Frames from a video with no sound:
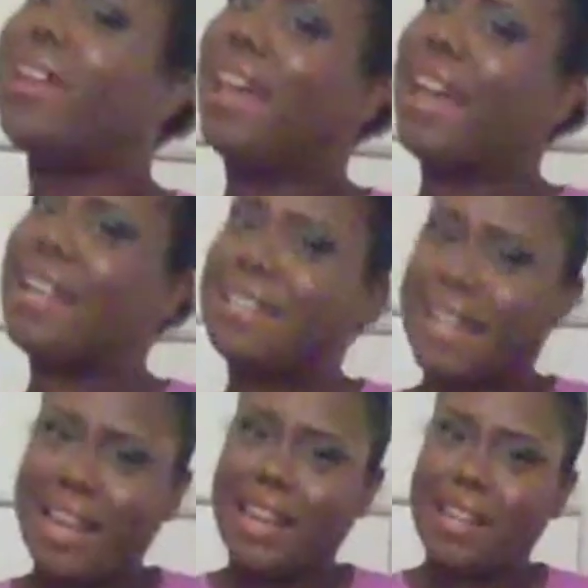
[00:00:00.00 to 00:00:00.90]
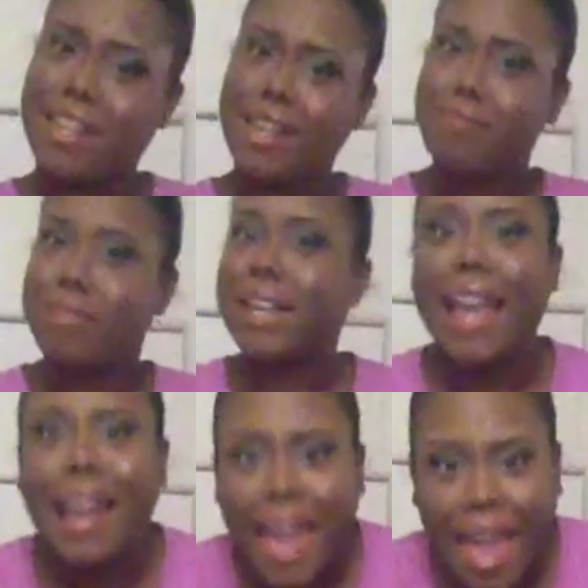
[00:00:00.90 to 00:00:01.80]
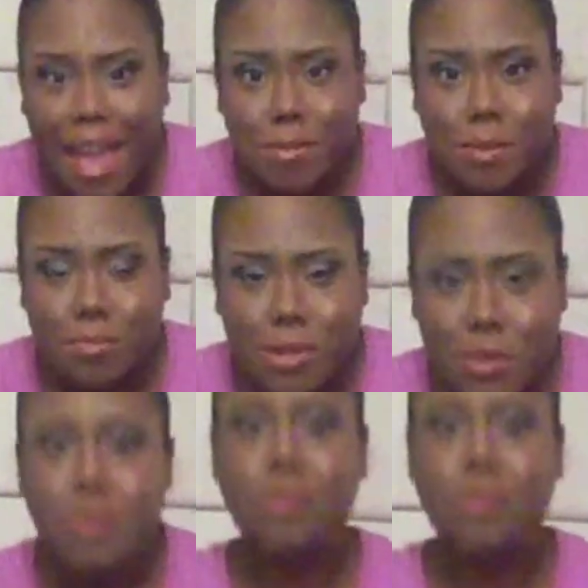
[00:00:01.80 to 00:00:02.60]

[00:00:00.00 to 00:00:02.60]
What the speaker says: They got skin, but they got abs, boo.